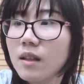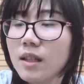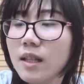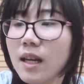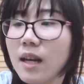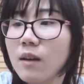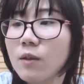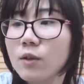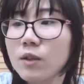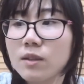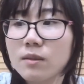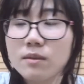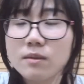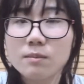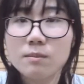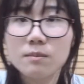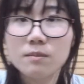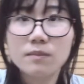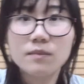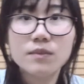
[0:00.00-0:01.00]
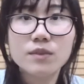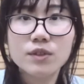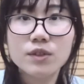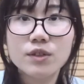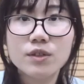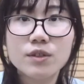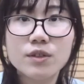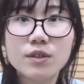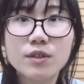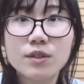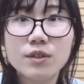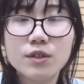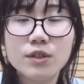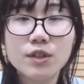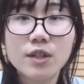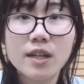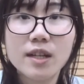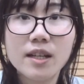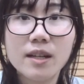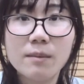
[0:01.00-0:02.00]
Yeah, we'll
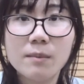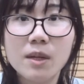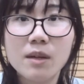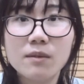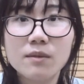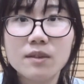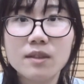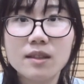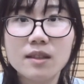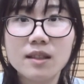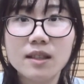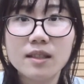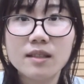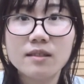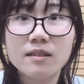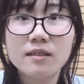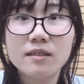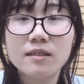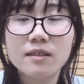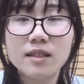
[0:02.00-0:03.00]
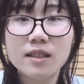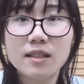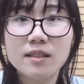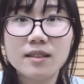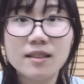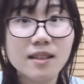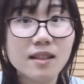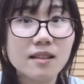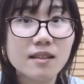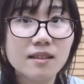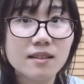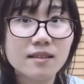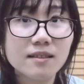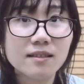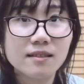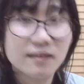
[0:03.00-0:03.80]
try them out later in another.